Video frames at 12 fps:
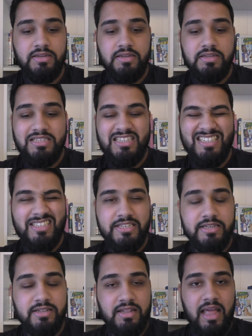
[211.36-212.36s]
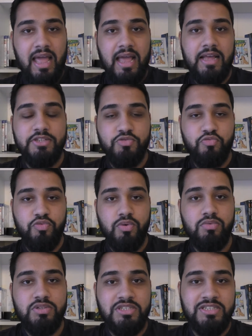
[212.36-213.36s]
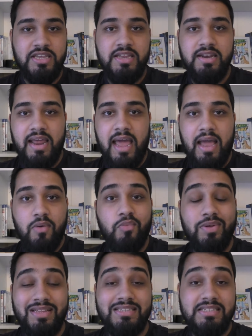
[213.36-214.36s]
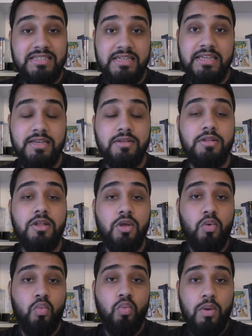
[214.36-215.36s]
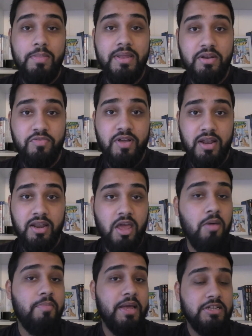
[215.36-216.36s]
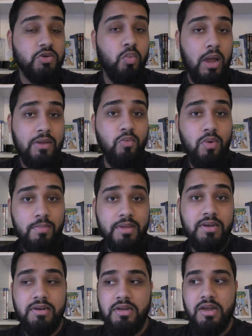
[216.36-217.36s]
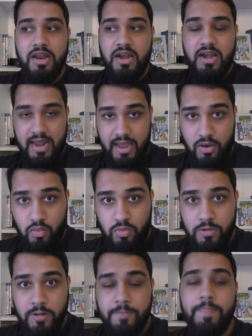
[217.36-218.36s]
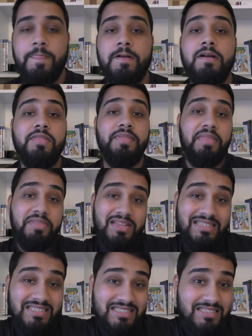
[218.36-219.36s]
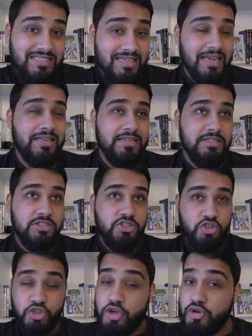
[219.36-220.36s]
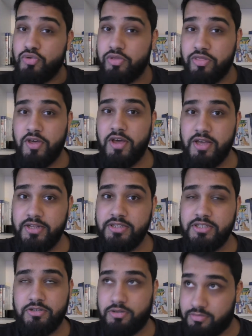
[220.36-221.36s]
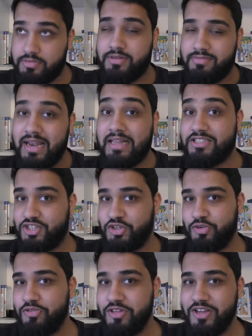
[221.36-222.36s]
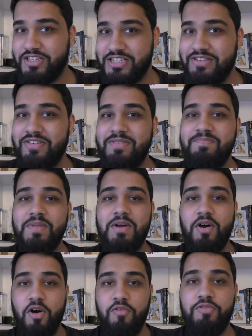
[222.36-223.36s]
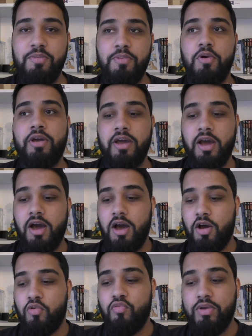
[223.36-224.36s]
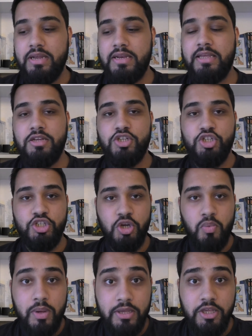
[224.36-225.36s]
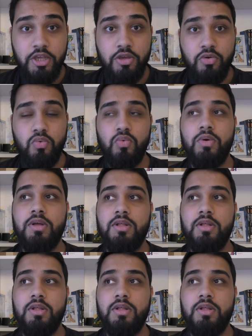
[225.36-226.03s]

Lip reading: still has roots in how we see women of color compared to white women now. Then the second 2/3, or the latter 2/3 even, of the book are really showing you